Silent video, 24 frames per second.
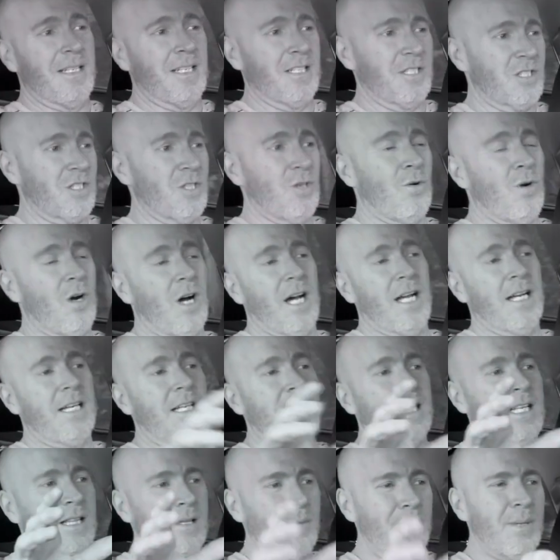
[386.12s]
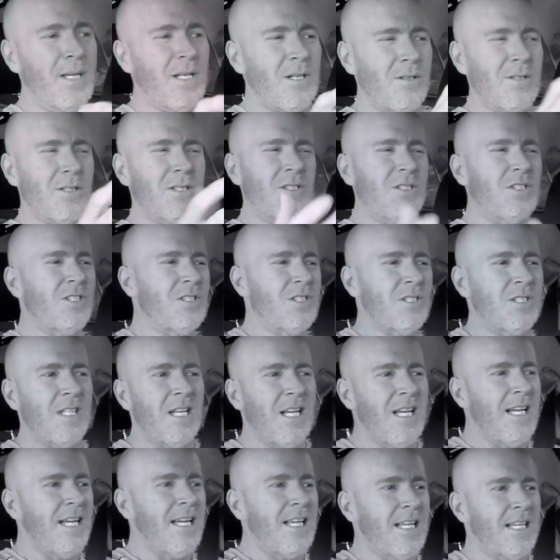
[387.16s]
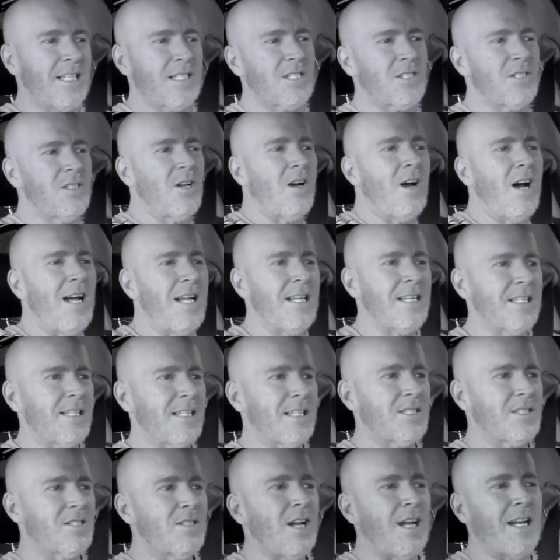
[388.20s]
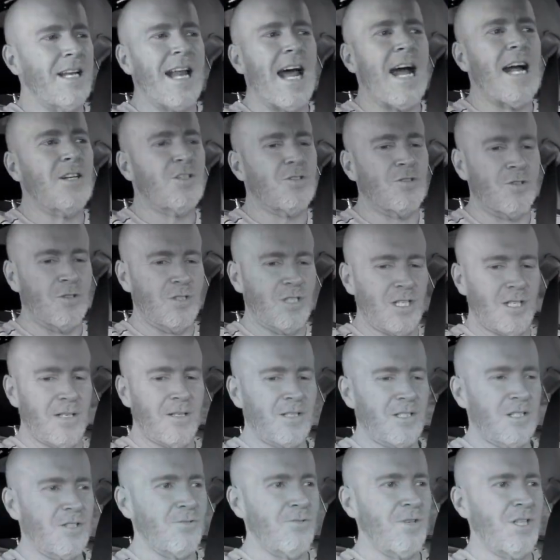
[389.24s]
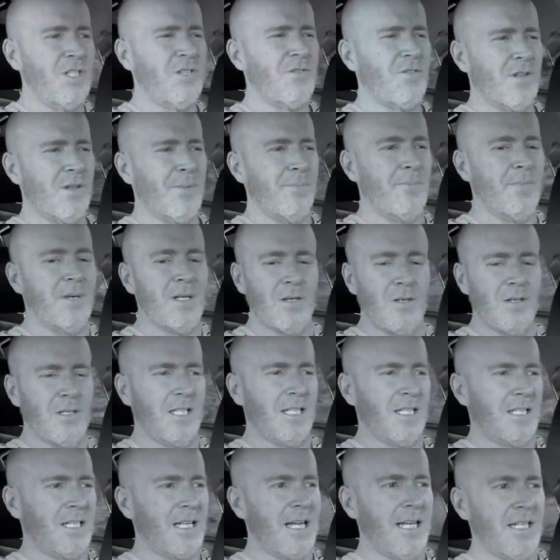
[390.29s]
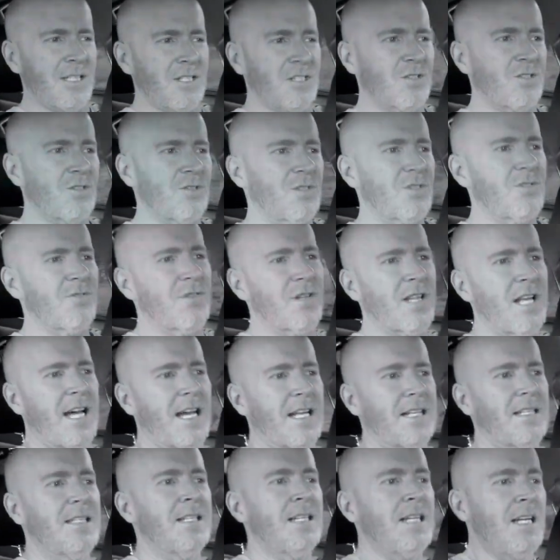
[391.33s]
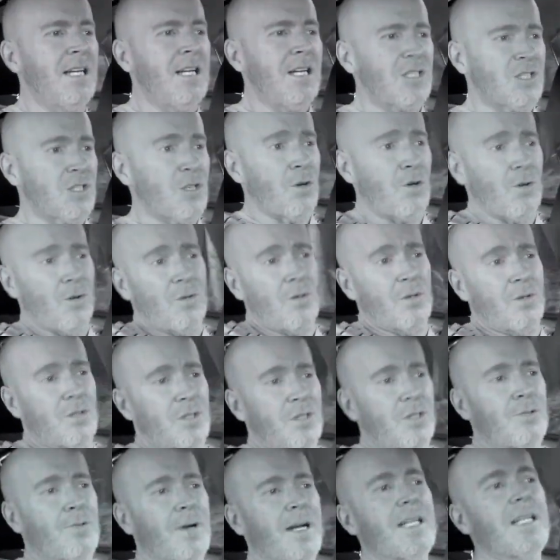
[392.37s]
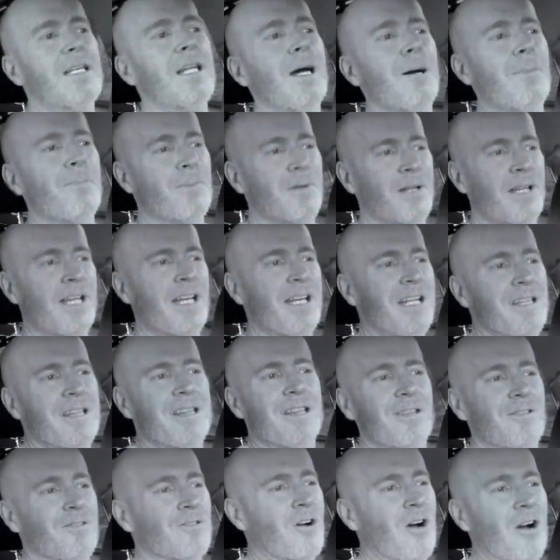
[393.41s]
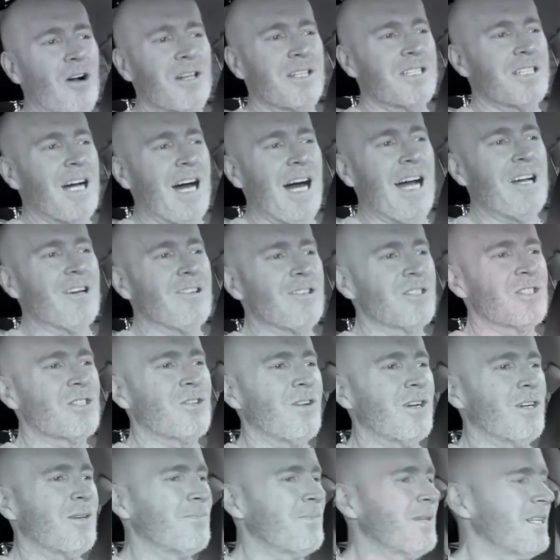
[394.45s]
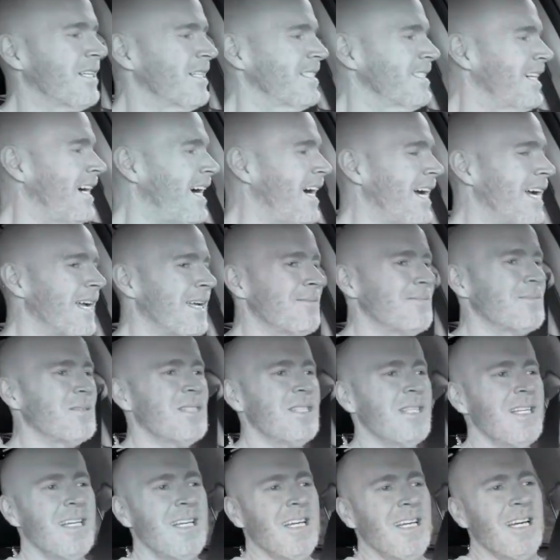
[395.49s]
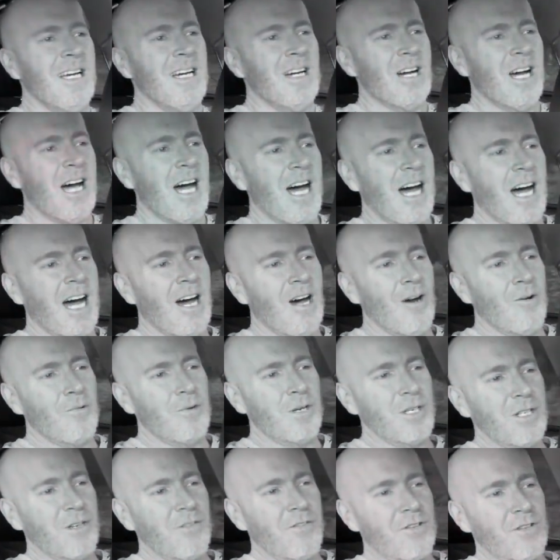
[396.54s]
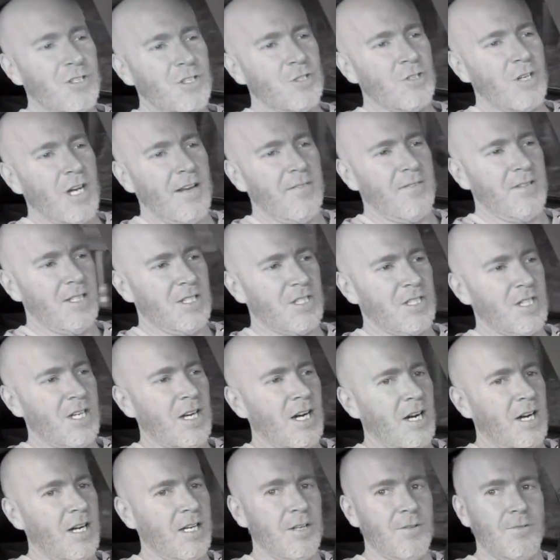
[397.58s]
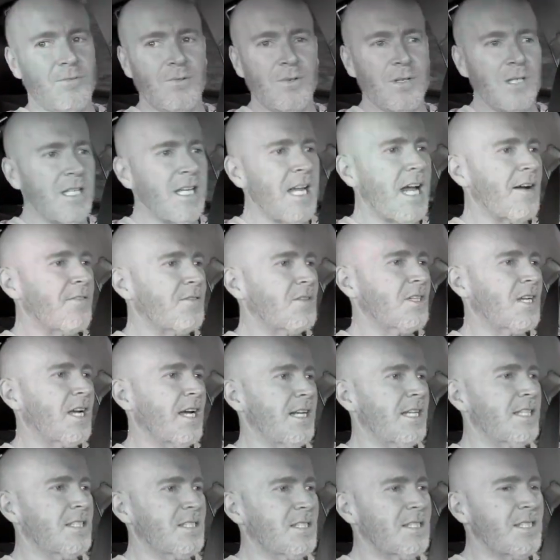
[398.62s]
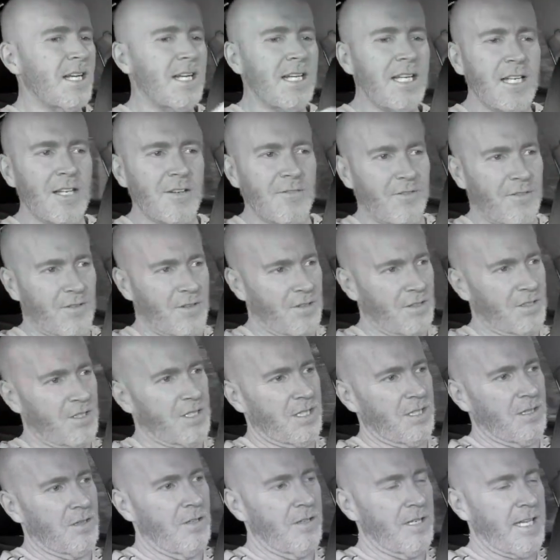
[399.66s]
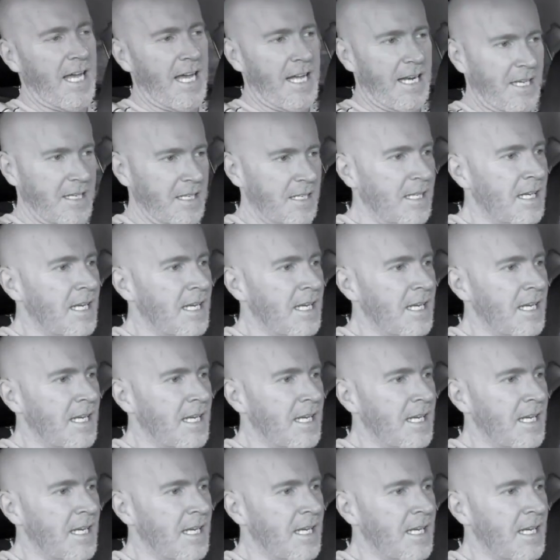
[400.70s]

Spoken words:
and so on in the middle is just, it's not natural to reach for the middle and kind of search for that. So you end up hitting the wrong dials quite a bit of times when you're first driving this car. You really have to kind of study it first and look at it.